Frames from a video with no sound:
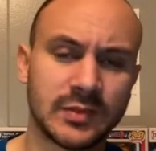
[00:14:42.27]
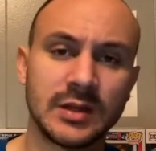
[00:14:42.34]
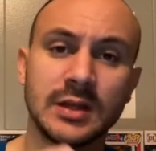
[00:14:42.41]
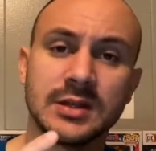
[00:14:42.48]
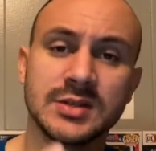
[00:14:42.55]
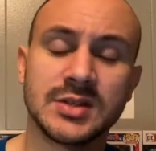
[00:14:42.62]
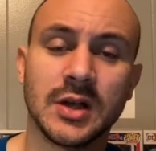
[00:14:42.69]

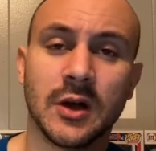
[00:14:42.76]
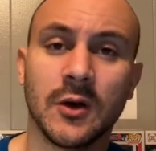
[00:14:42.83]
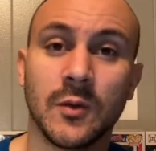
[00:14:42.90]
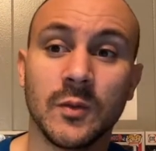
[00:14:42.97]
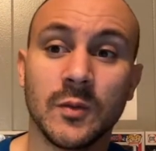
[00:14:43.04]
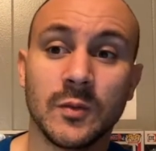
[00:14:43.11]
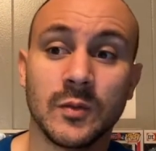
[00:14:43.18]

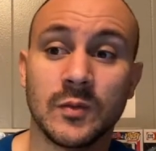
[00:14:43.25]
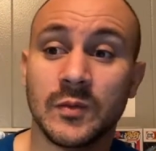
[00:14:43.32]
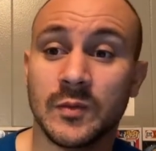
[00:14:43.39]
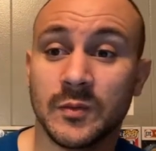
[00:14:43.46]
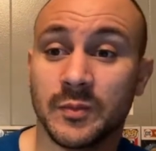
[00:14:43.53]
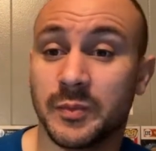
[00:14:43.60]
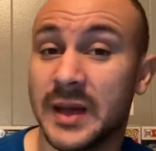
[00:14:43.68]
So
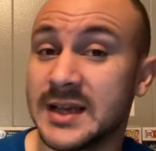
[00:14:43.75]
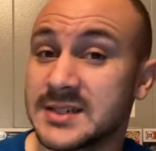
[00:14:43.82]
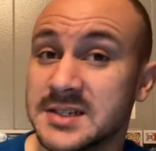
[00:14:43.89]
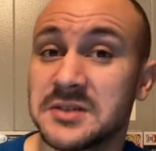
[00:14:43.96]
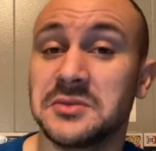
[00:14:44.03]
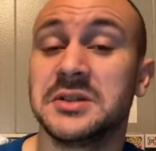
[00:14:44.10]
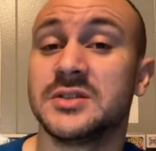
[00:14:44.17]

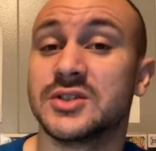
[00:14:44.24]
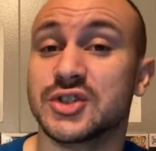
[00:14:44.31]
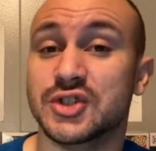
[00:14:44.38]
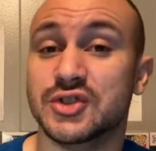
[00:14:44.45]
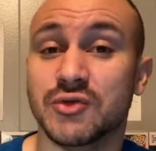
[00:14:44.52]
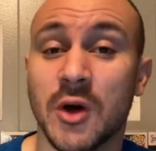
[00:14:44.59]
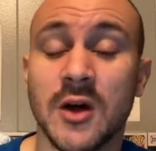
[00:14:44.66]
basically the
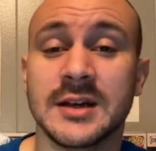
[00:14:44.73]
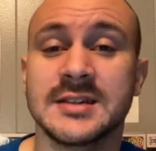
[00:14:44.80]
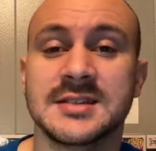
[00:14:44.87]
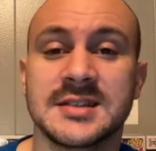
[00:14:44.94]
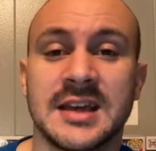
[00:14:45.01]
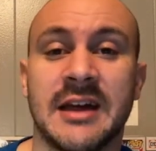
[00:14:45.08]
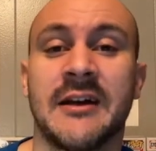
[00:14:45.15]

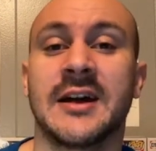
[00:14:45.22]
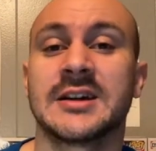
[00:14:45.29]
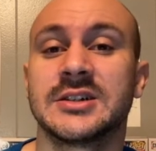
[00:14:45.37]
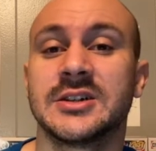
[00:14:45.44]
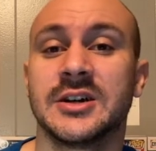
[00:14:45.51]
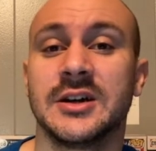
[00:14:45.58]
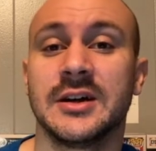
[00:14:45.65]
strongest
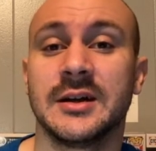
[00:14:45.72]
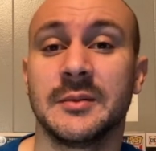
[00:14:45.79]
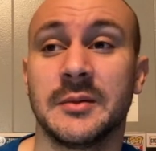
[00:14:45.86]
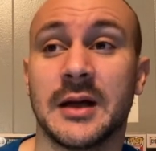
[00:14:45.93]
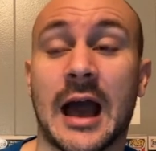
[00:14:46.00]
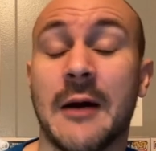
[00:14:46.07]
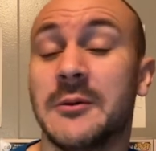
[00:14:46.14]
character,
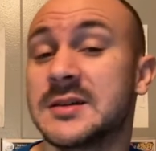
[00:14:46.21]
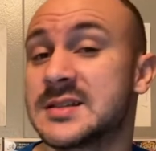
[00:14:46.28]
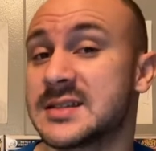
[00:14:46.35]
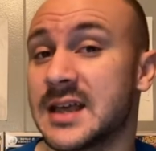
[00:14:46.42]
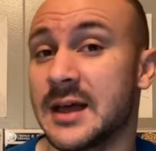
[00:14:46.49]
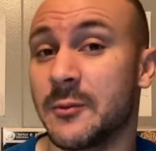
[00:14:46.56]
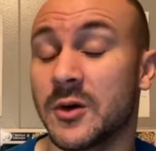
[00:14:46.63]
I would
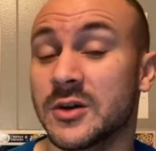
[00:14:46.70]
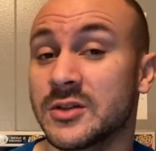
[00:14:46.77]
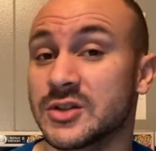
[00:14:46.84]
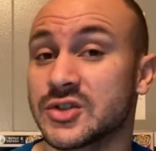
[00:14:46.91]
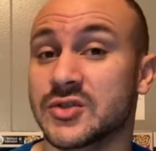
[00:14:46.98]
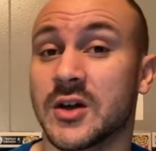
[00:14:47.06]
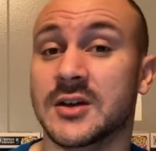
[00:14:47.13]
say one of the
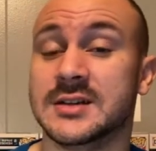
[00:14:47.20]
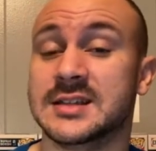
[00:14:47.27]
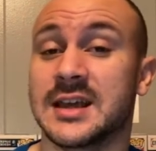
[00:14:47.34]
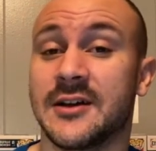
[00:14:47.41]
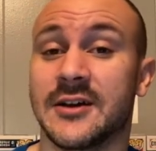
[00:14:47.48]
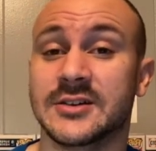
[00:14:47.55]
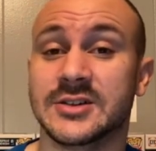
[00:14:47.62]
strongest
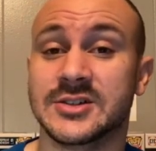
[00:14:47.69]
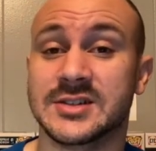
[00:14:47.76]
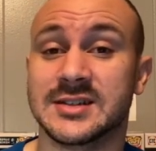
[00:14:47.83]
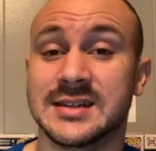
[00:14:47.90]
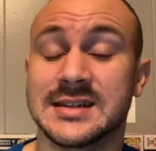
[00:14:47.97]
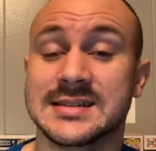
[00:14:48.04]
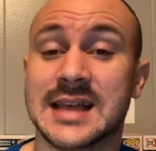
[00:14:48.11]
characters in
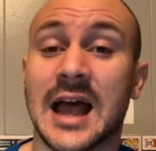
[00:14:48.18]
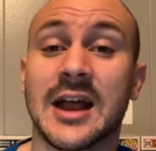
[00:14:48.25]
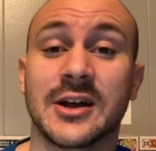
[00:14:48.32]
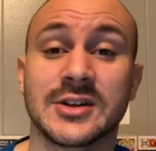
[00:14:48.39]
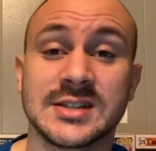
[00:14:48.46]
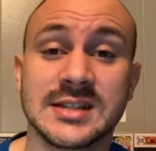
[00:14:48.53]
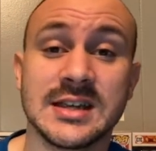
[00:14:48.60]
the
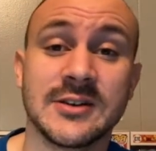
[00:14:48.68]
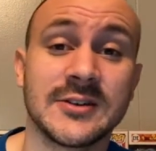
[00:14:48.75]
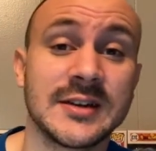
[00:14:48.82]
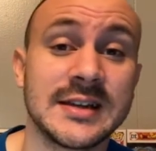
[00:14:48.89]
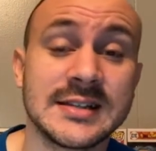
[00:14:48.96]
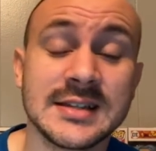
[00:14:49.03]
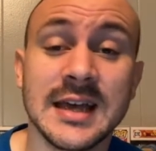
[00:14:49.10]
entire
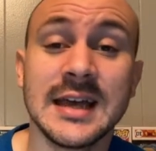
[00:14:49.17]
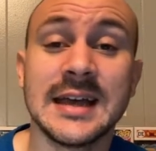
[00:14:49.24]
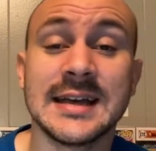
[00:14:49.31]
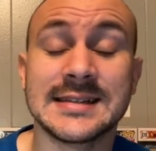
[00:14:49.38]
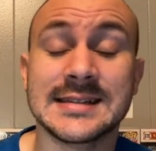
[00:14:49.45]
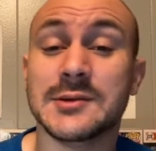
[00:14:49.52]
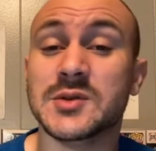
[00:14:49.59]
series,
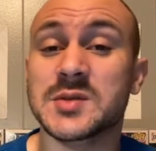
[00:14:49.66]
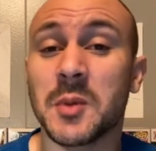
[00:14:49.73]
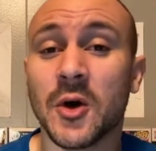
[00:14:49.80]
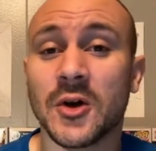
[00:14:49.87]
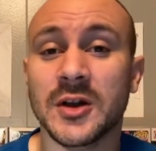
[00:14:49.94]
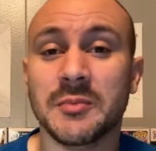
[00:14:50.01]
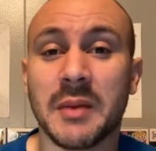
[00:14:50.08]
is
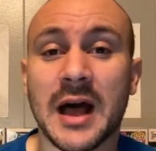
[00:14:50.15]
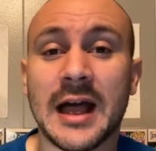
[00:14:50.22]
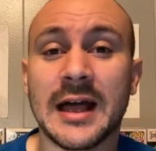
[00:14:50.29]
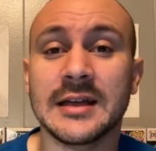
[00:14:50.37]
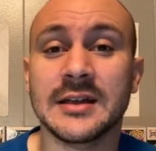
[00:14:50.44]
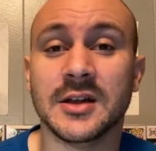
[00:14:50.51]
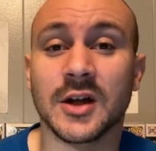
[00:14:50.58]
outsmarted
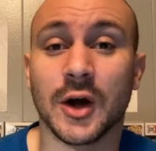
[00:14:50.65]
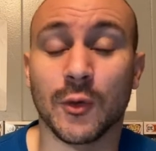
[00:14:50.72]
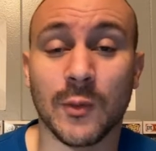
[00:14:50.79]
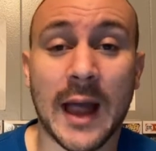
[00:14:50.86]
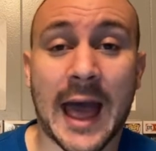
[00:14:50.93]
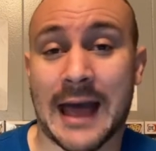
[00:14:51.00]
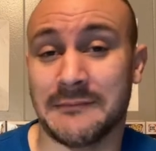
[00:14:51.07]
by a
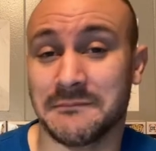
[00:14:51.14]
rat,